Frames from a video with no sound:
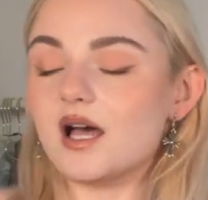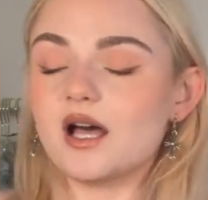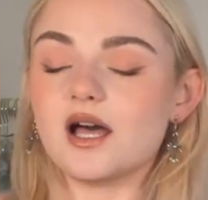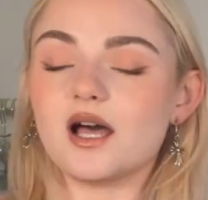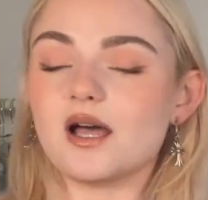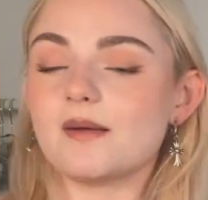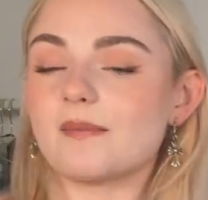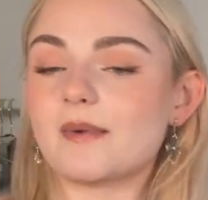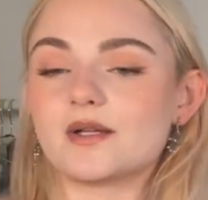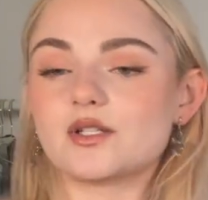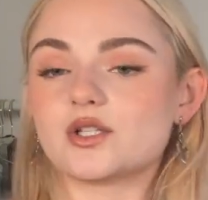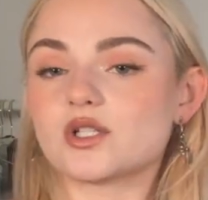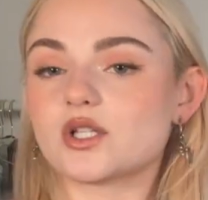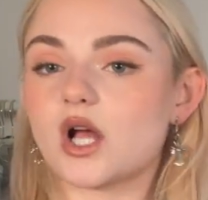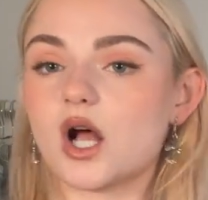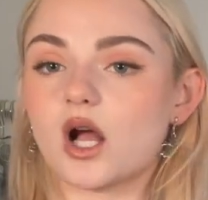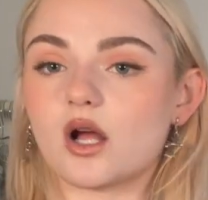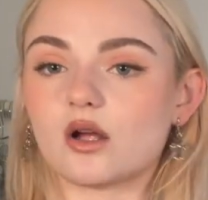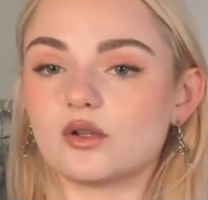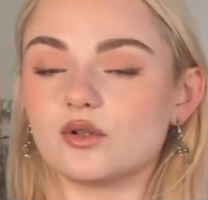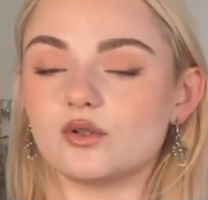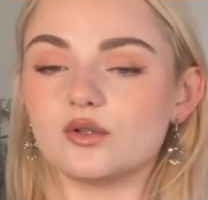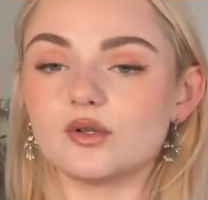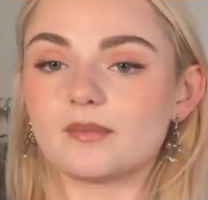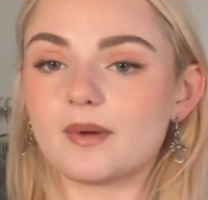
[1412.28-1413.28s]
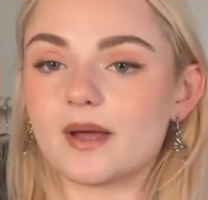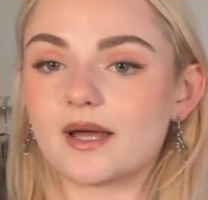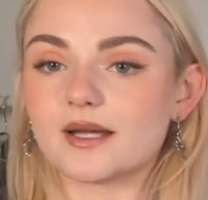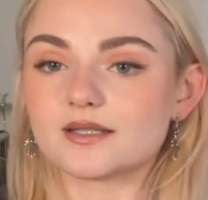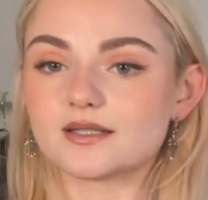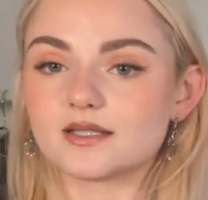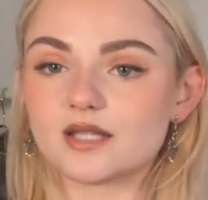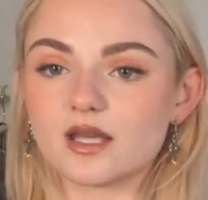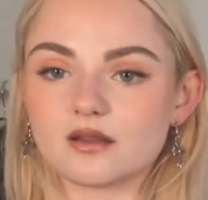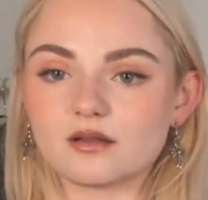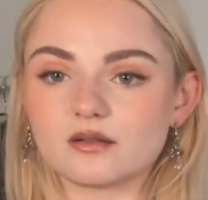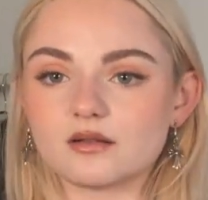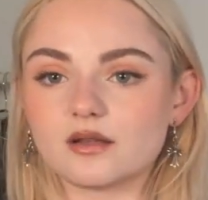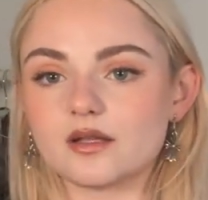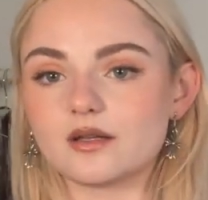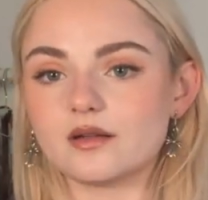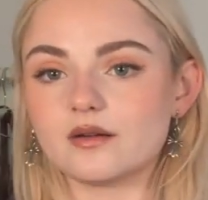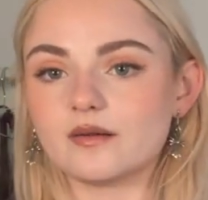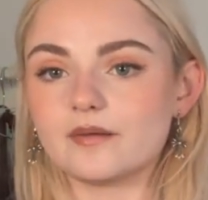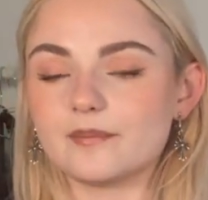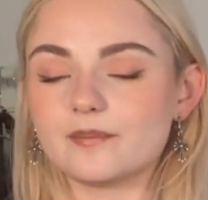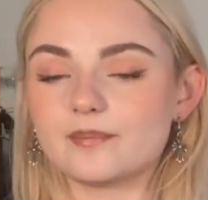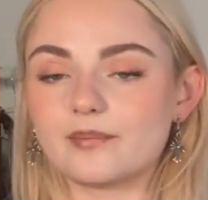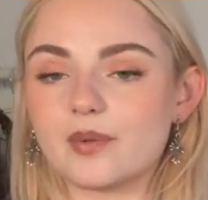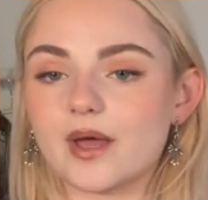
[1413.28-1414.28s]
I might just hot glue it back together later,
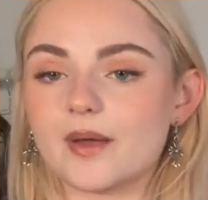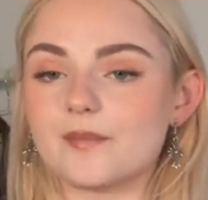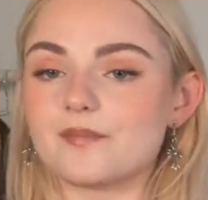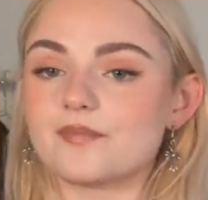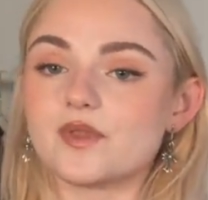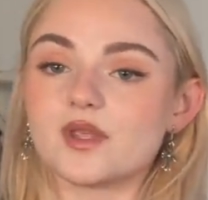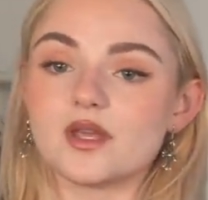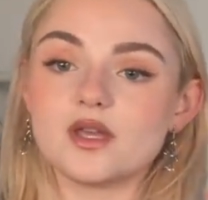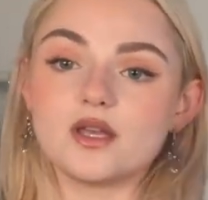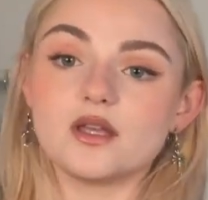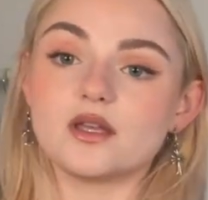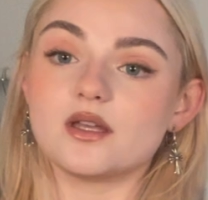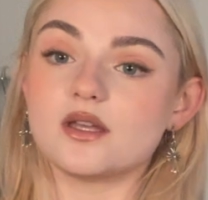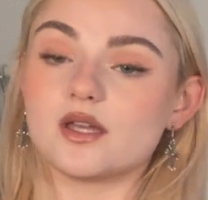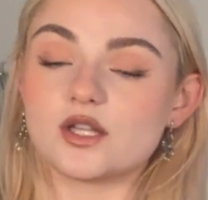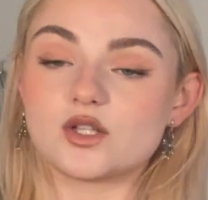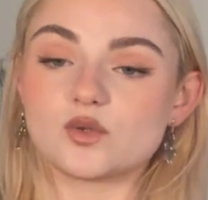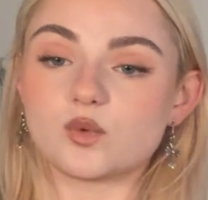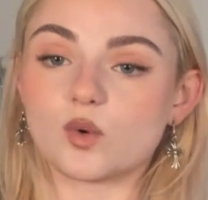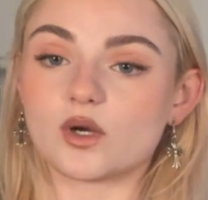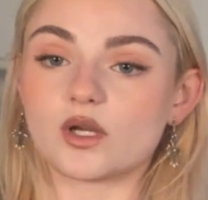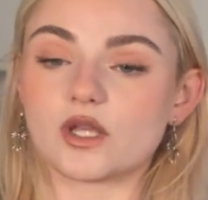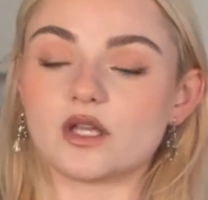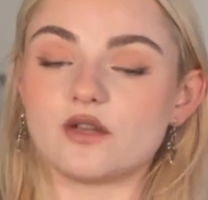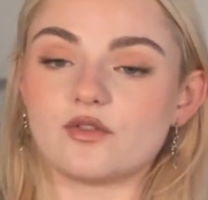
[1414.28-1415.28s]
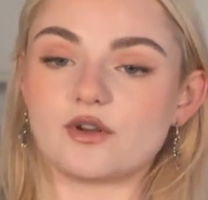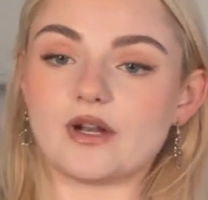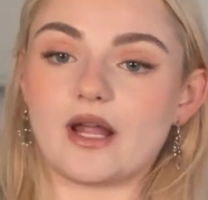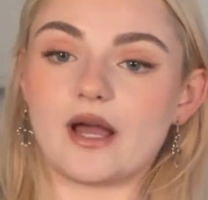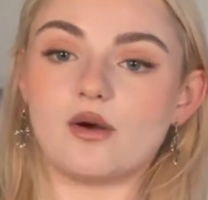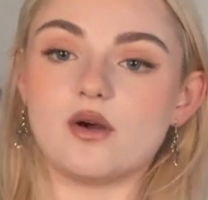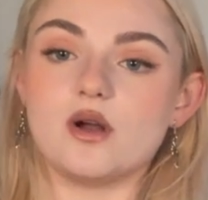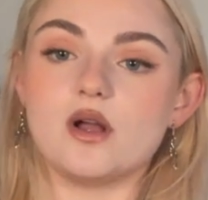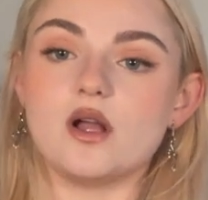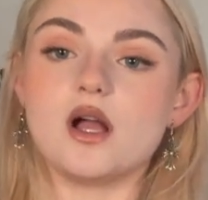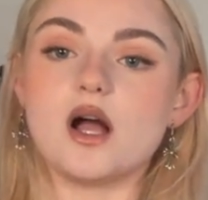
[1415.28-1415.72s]
but it's working for now.